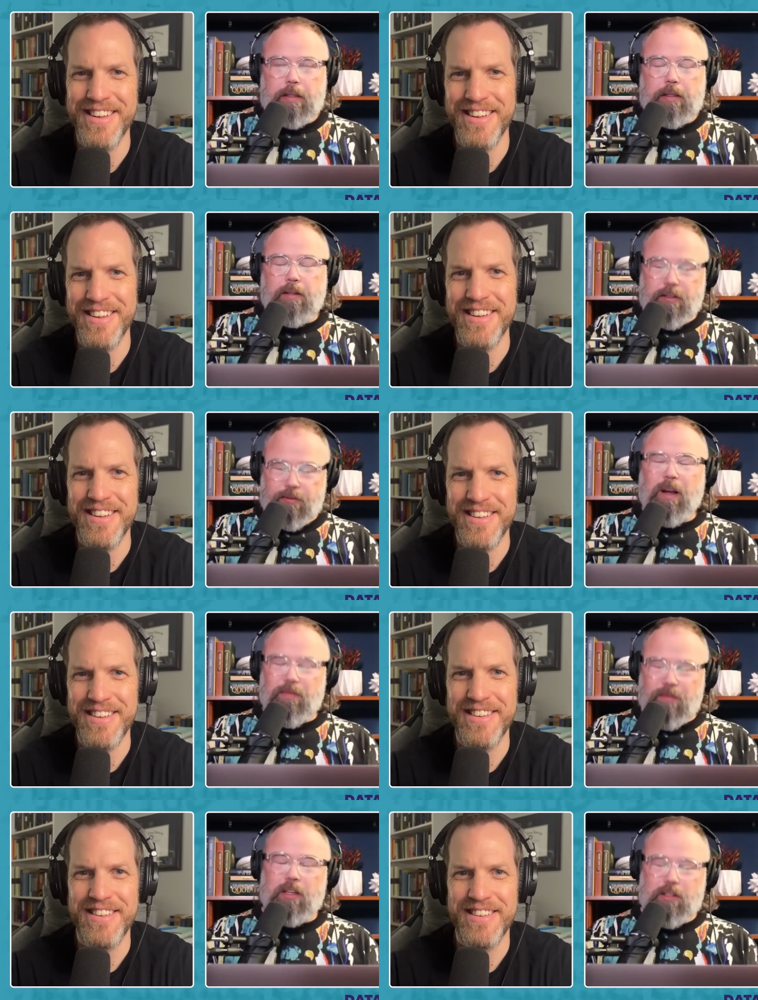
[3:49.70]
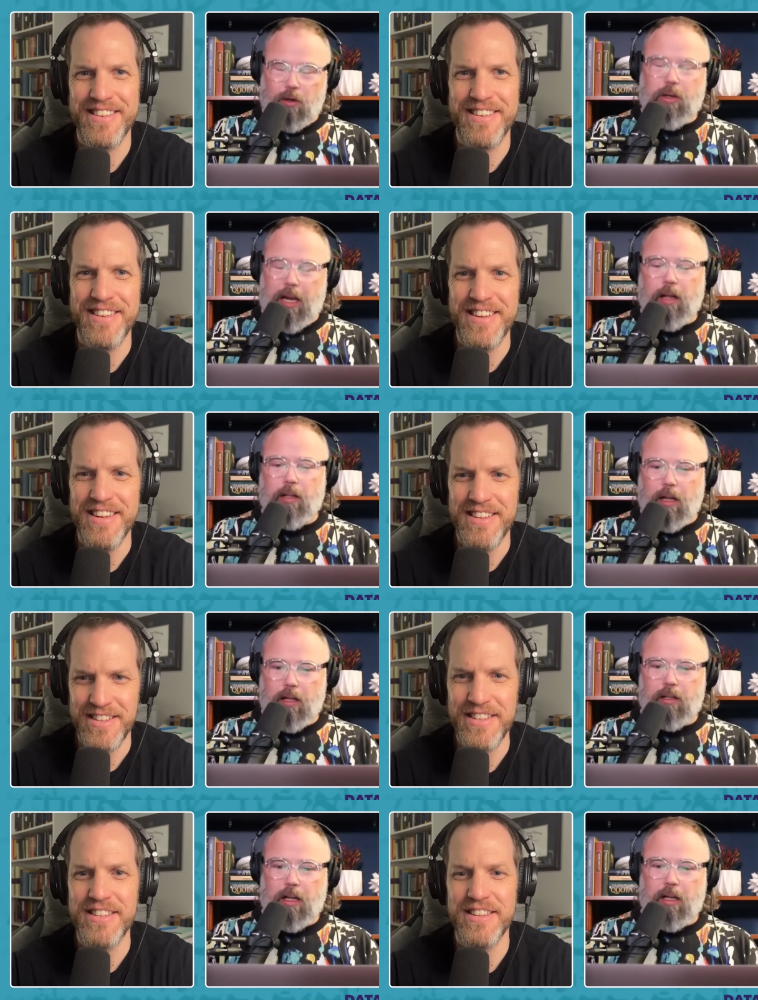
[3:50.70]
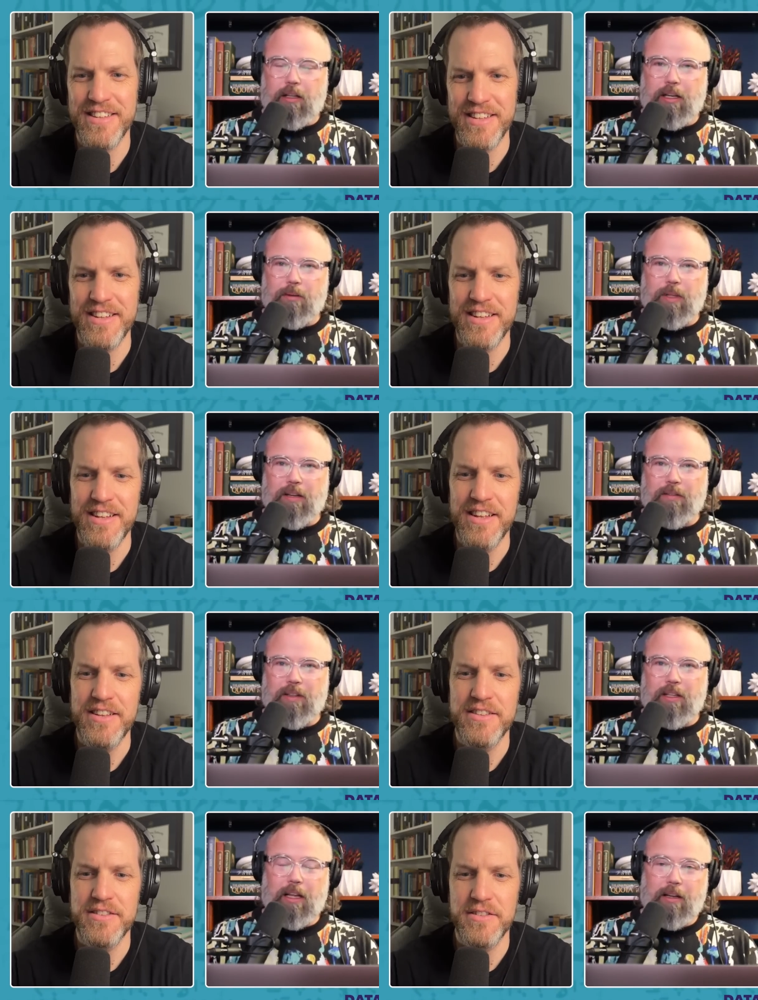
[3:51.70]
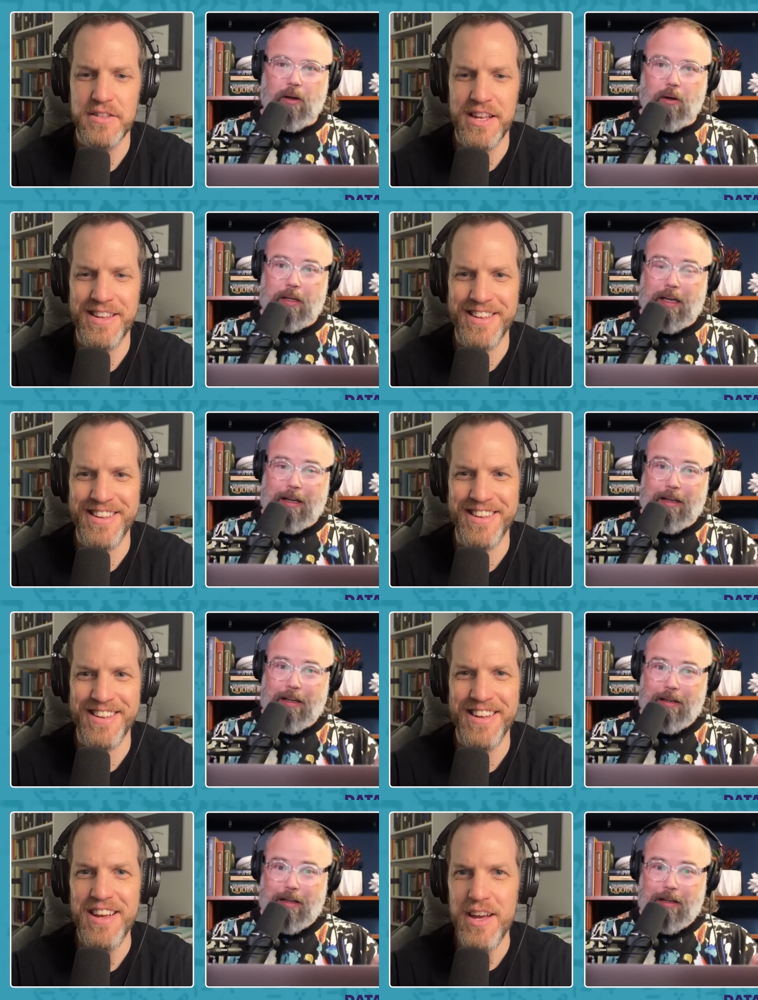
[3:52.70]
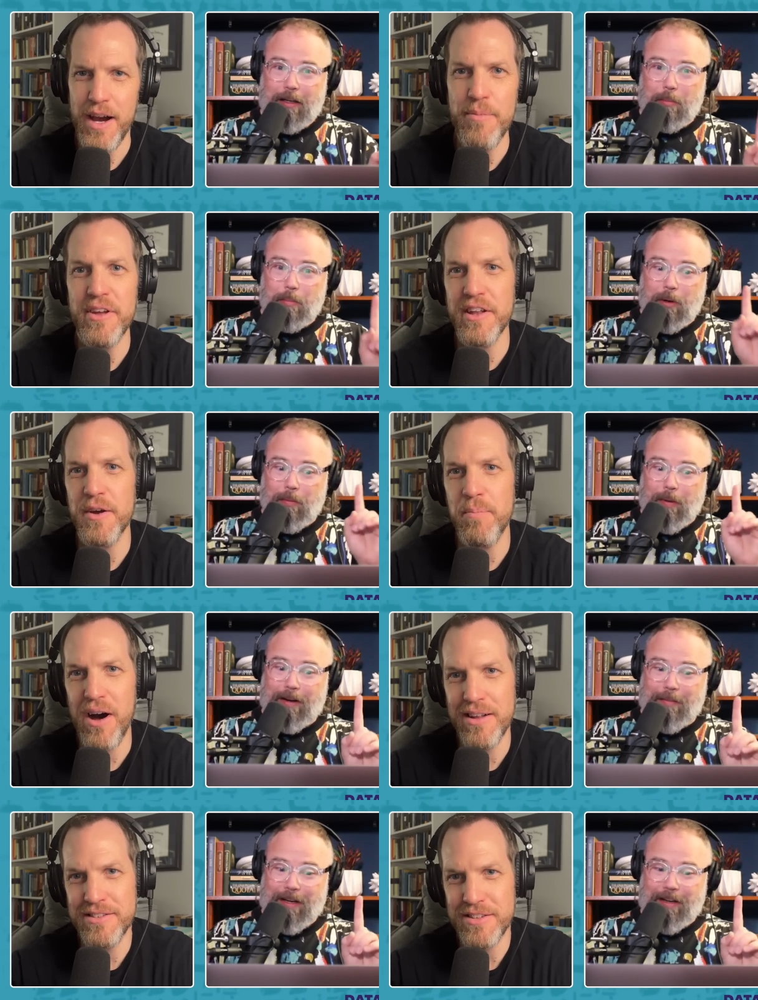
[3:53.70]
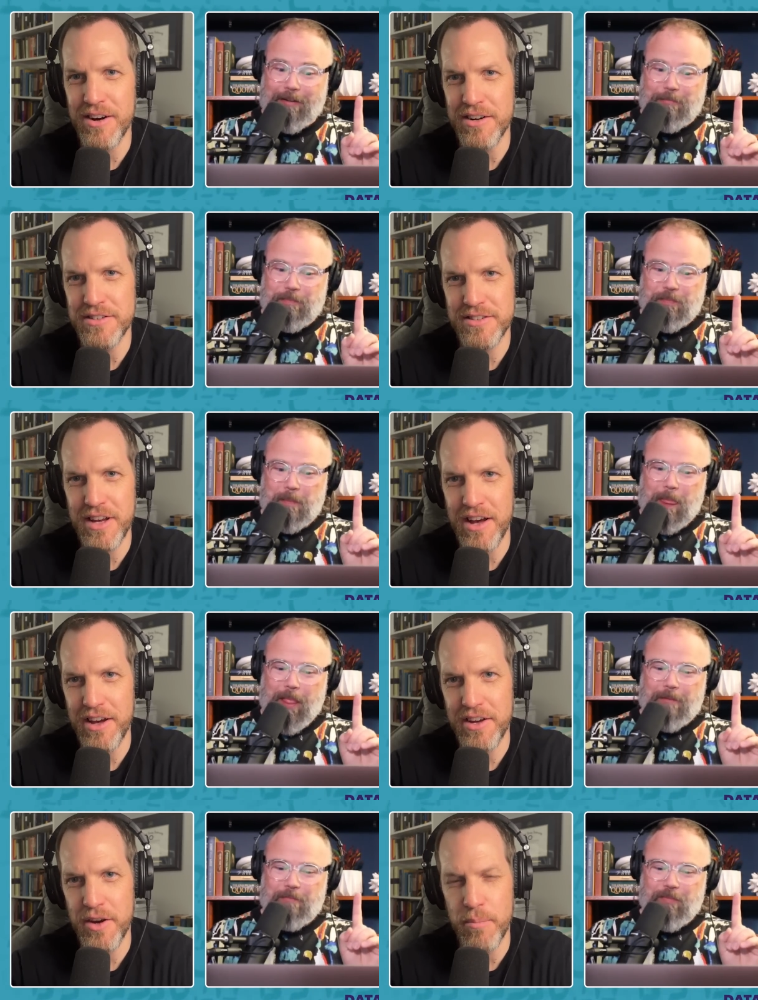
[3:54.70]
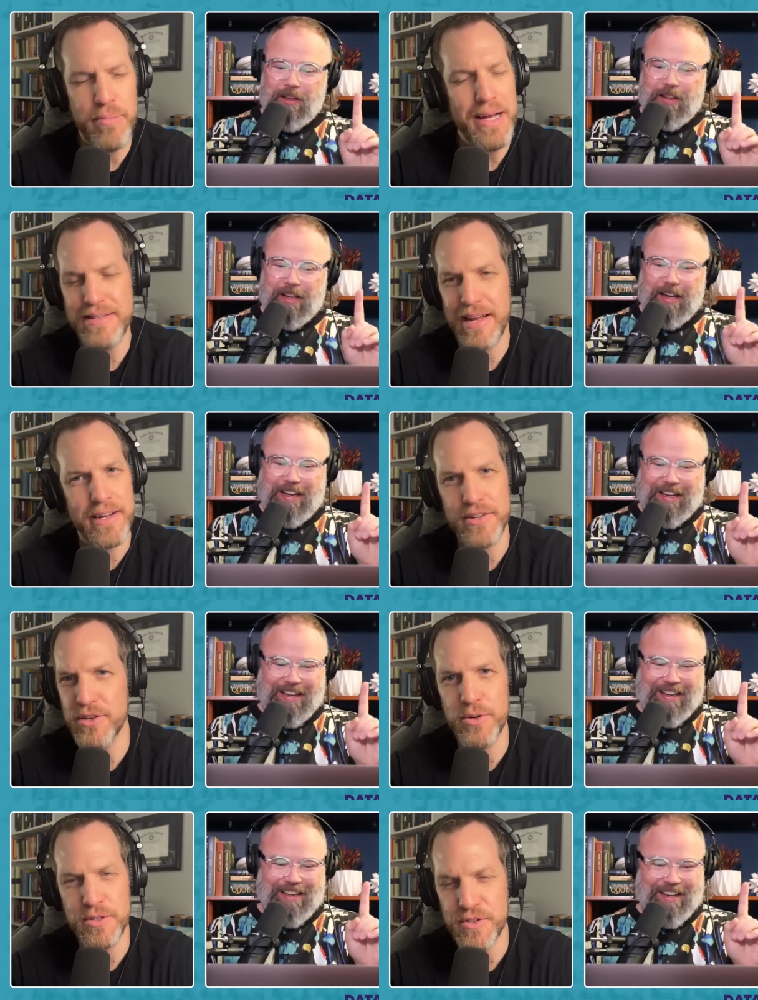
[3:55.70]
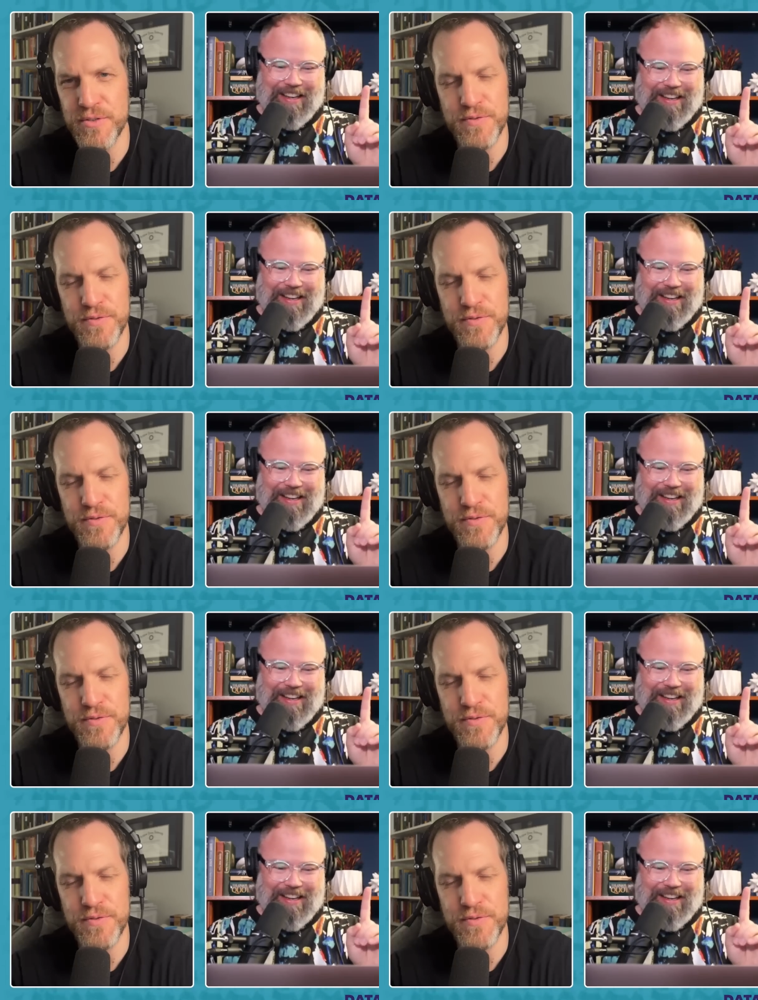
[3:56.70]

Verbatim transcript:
Speaker 1: there's 50, it's okay. I'll, I'll, I'll let them live. And they're like, okay. I'm thinking well, of Pawn Stars
Speaker 2: uh, here. Best I can do is